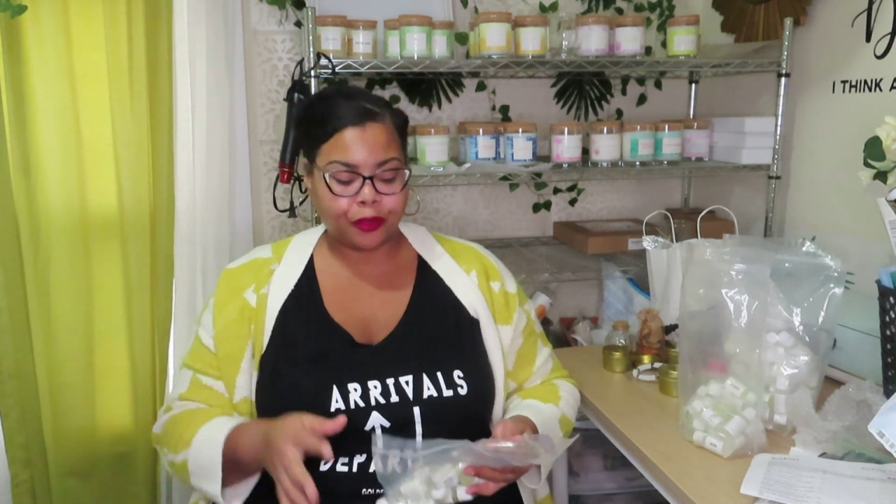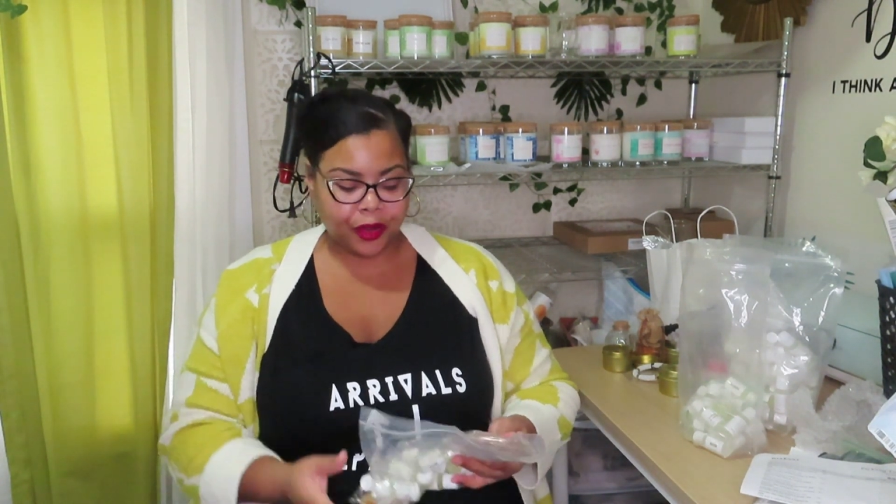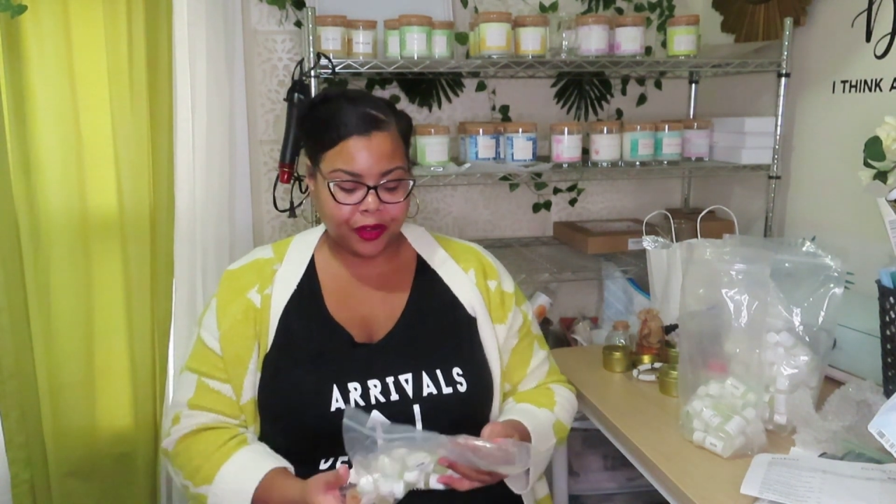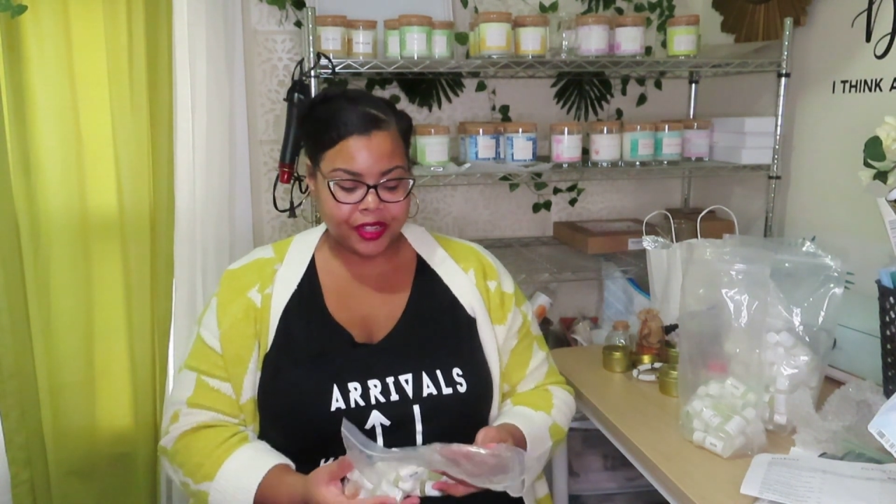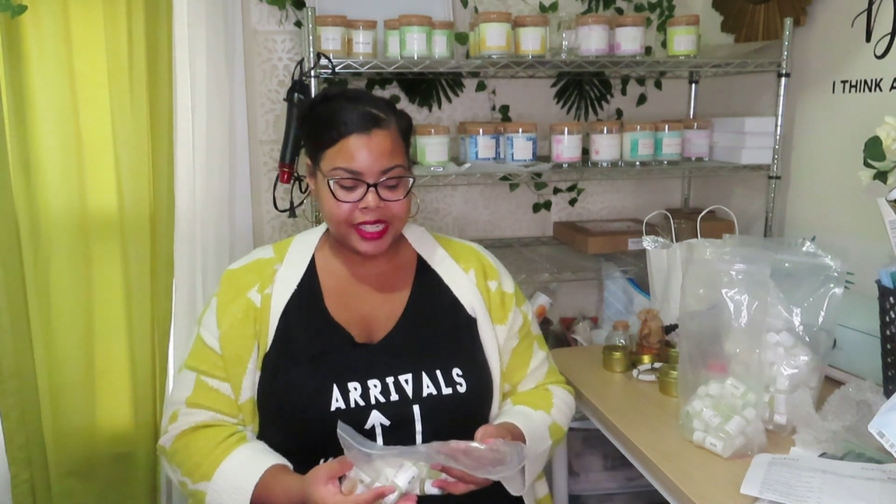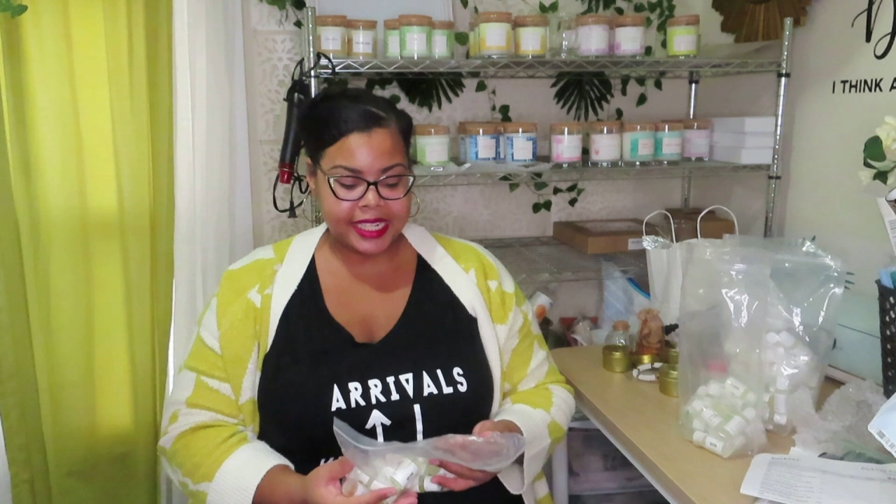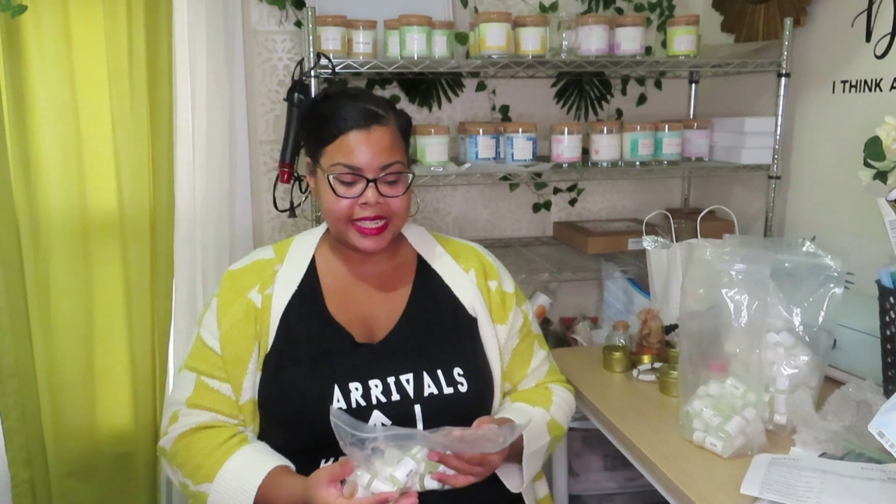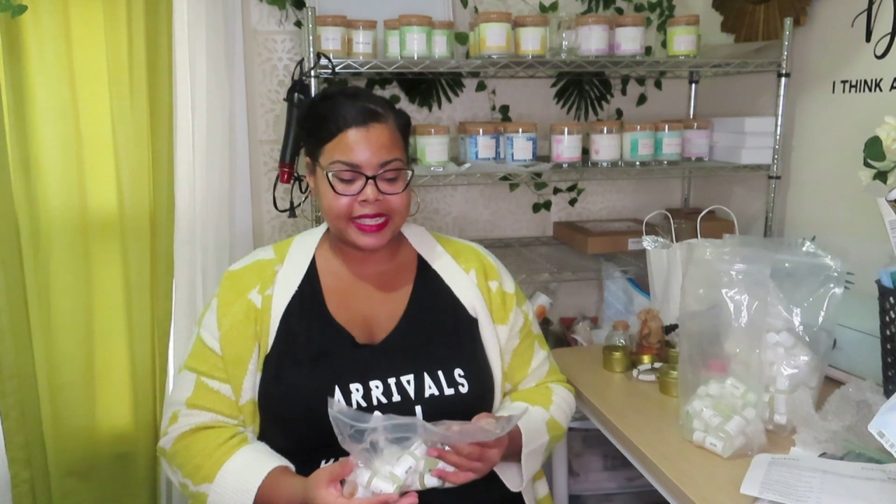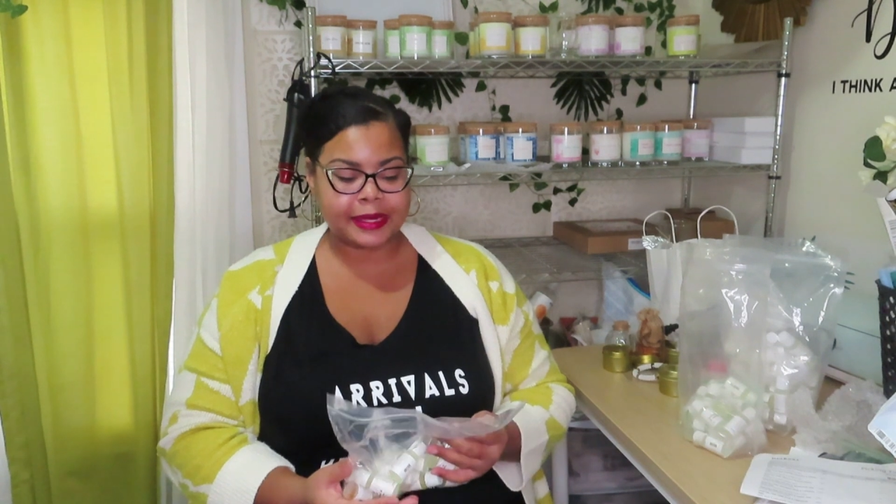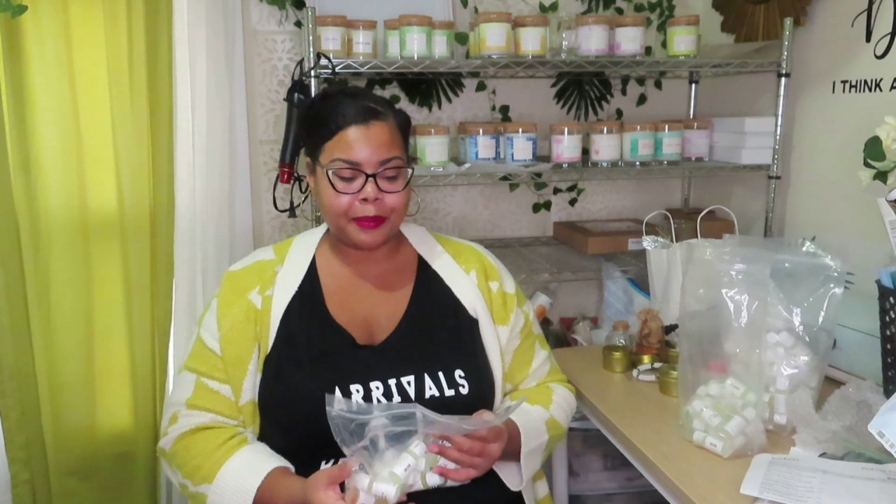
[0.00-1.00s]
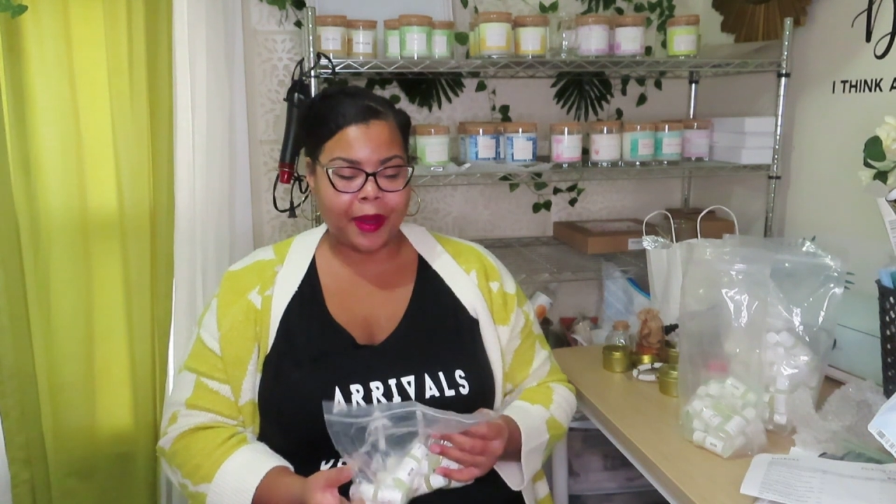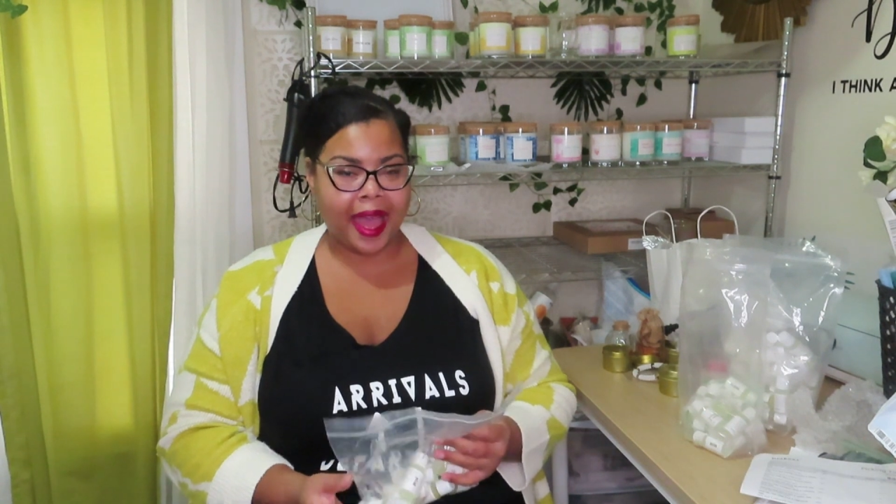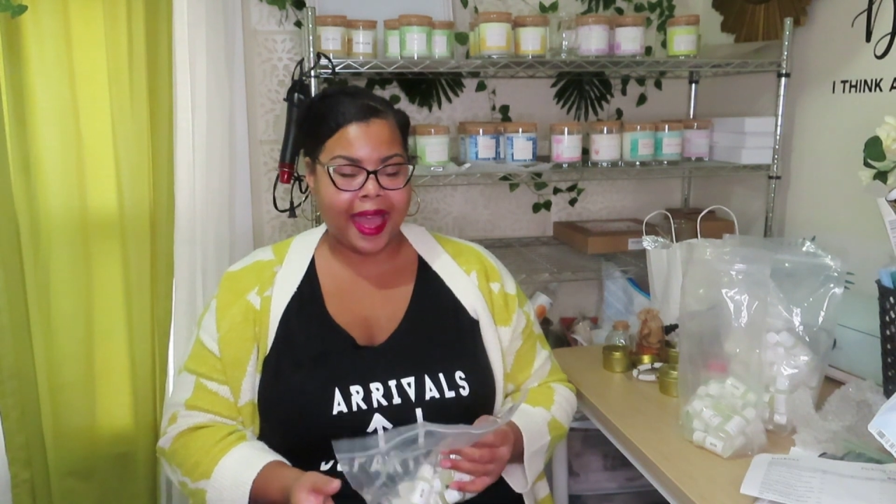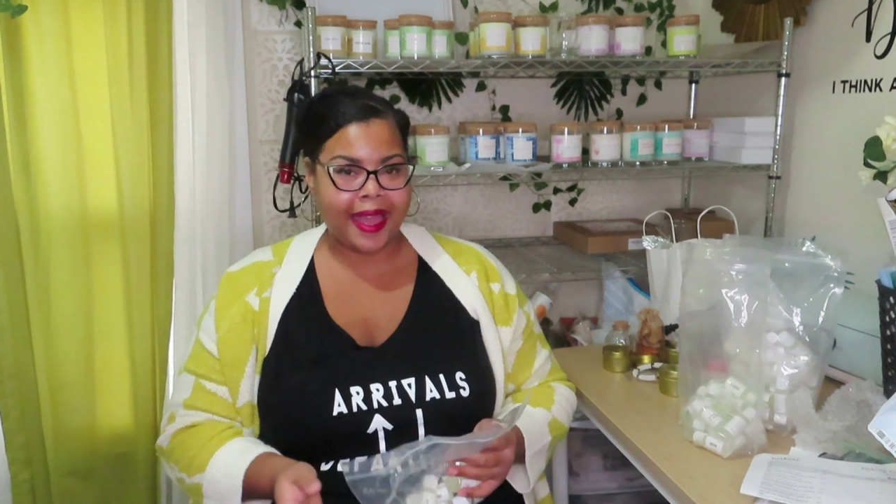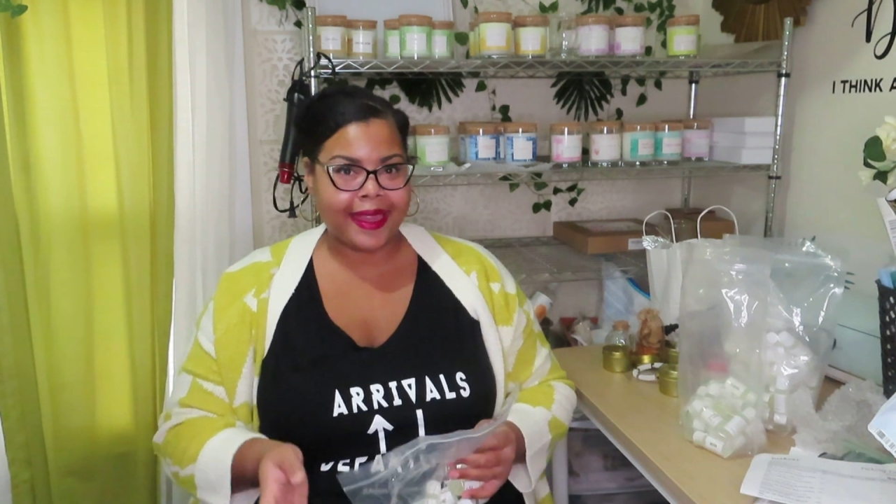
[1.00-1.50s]
fragrances
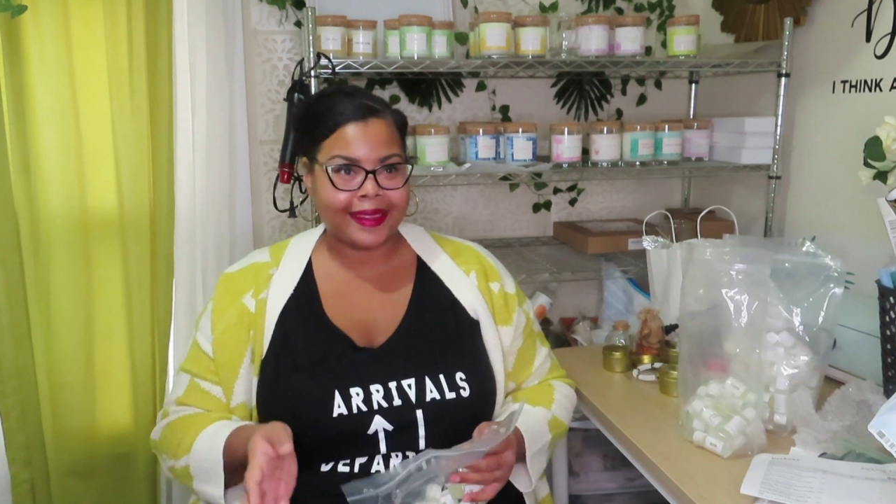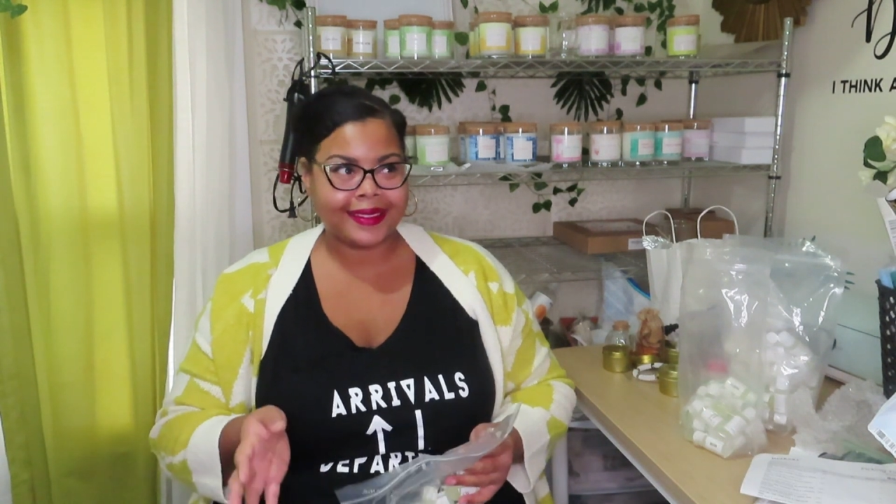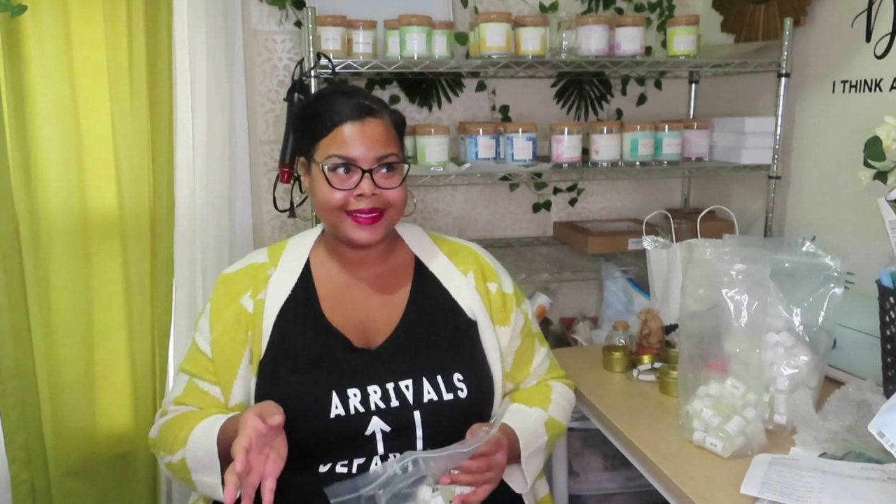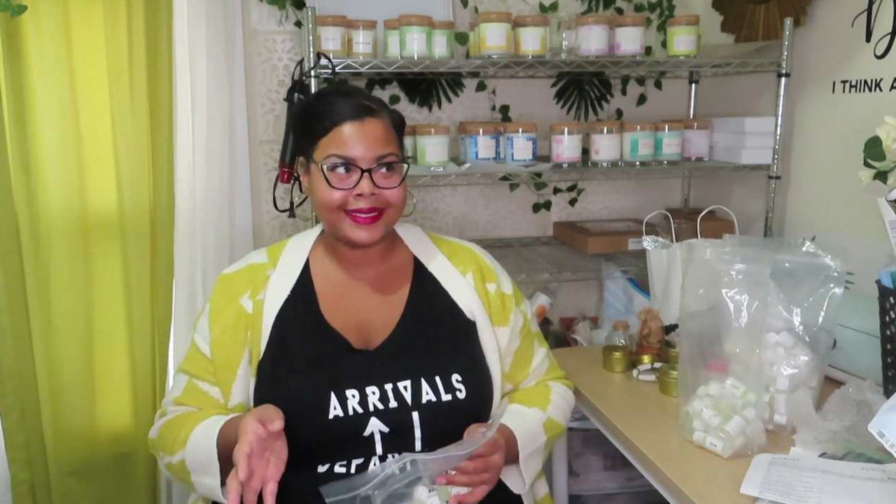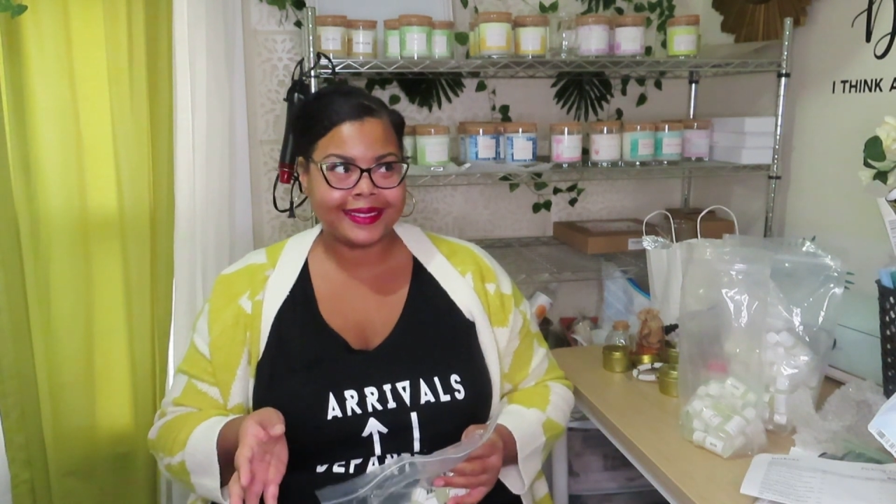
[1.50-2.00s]
by